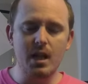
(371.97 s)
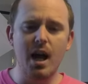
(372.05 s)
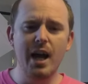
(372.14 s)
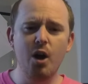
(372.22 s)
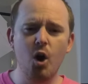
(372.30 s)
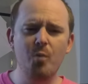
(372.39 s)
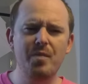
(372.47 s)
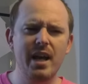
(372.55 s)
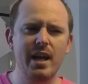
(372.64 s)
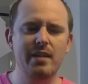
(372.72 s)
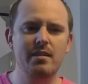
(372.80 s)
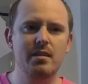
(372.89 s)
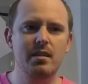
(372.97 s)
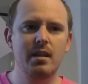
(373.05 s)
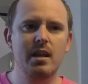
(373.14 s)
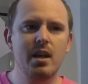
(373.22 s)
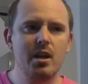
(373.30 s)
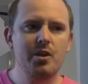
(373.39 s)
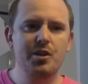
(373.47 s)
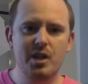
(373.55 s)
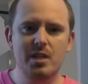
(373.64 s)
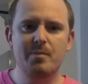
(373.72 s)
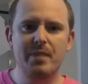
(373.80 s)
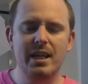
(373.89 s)
I hope that you're
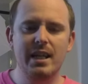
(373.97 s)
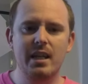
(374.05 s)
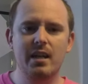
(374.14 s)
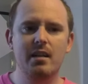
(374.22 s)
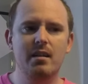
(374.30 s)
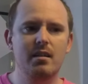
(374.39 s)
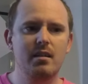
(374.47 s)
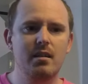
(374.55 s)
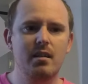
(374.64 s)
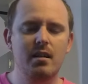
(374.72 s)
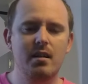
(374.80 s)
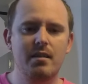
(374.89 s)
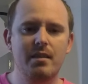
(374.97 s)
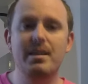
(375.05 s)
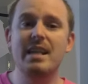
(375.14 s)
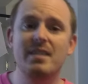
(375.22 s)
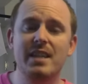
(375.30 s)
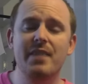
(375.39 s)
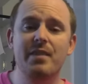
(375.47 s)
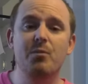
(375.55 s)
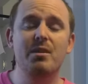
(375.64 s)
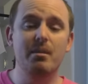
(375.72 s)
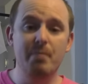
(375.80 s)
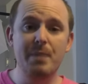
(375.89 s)
spending uh, the Thanksgiving
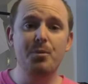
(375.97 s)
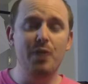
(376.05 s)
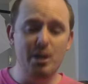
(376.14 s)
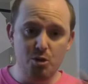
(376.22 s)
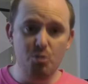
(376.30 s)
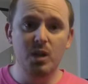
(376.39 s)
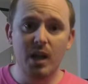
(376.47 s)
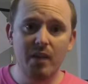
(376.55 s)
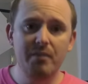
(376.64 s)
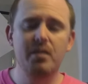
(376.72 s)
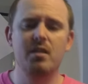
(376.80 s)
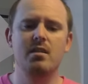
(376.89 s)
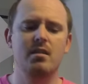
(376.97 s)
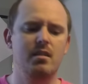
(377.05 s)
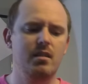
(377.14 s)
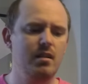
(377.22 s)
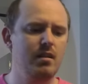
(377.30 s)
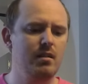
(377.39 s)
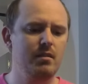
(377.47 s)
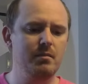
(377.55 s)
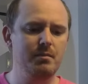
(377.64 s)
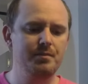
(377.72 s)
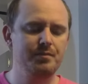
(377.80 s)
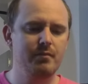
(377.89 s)
with the people that you love. Um,